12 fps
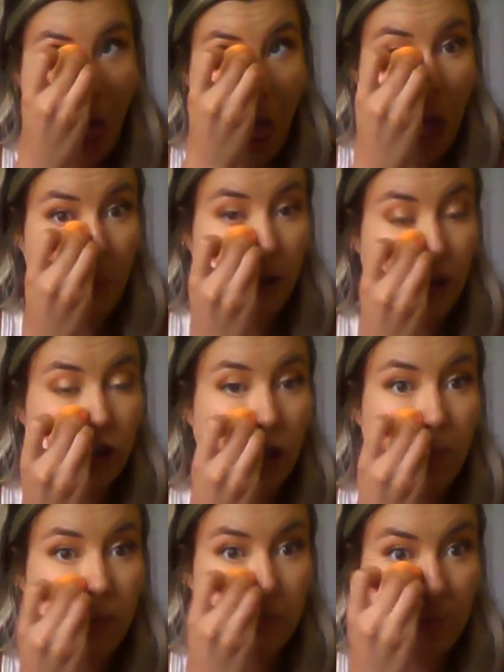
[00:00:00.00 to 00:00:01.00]
which
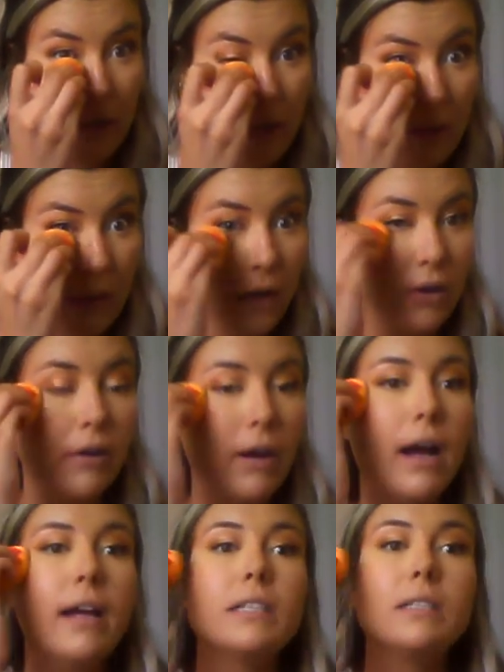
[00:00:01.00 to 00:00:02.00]
helps brighten the under
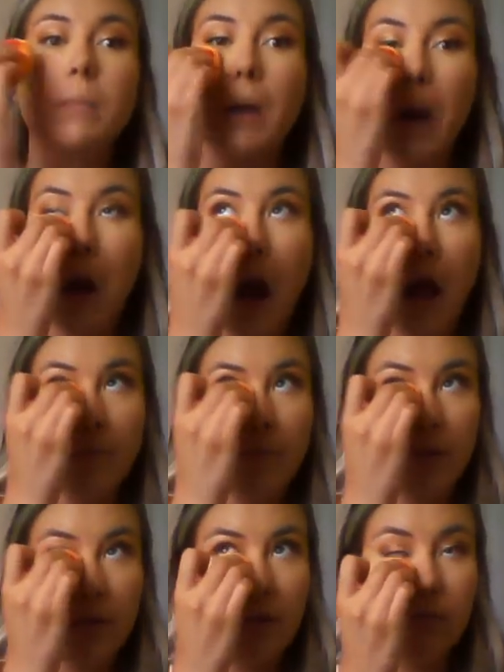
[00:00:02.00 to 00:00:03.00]
eyes, but I've
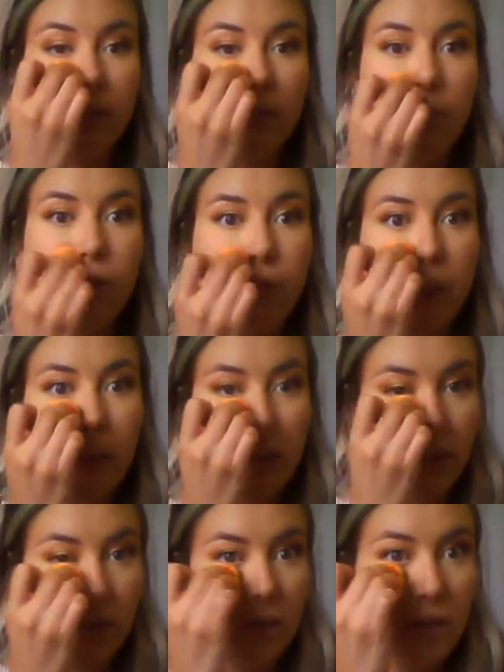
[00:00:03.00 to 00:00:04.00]
been using more
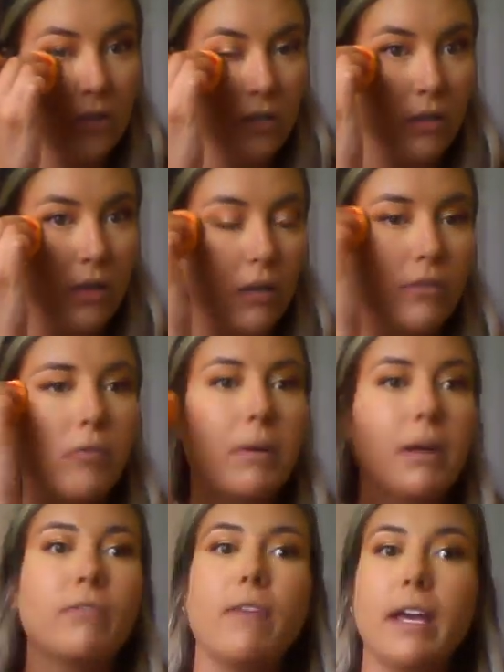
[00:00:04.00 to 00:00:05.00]
translucent just all over my
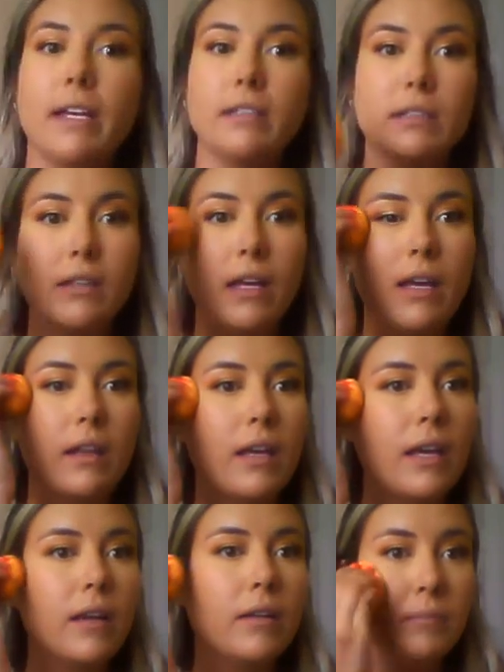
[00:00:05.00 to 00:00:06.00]
face
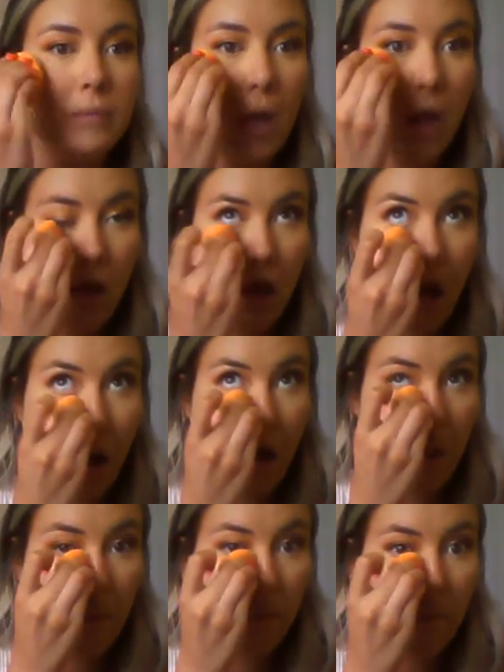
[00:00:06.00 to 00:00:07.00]
lately.
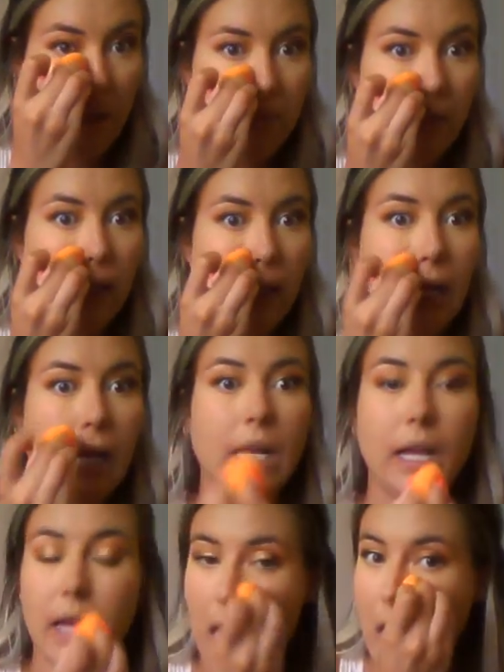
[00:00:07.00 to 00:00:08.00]
Maybelline
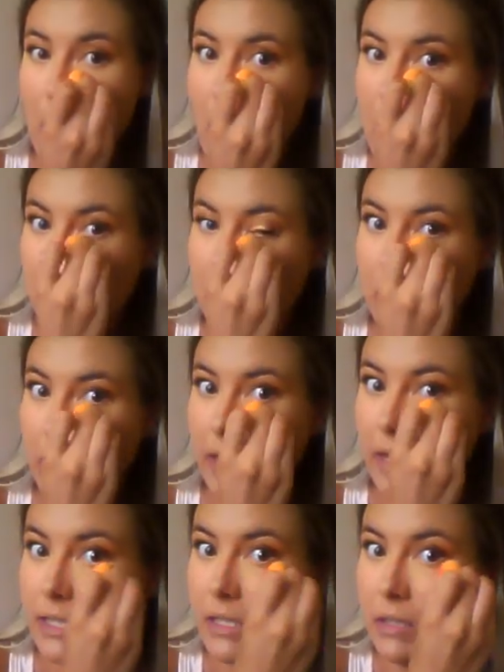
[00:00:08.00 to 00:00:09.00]
has a really
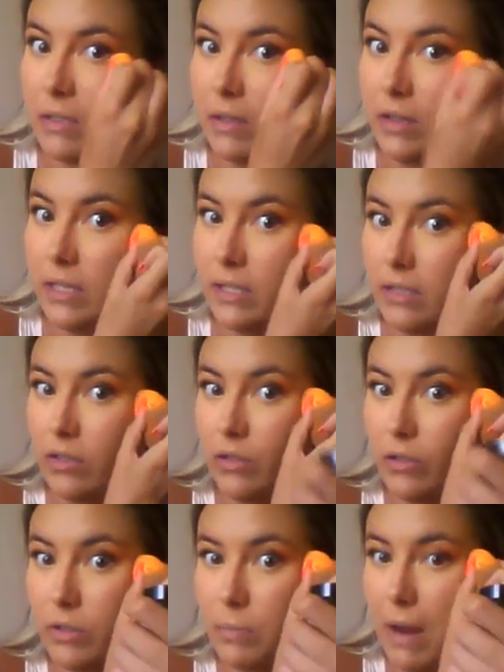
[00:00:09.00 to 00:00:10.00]
nice, this is a
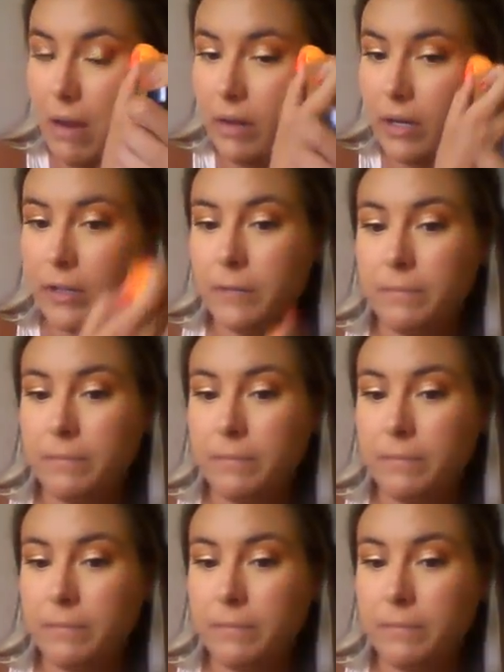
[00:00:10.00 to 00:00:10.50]
loose powder,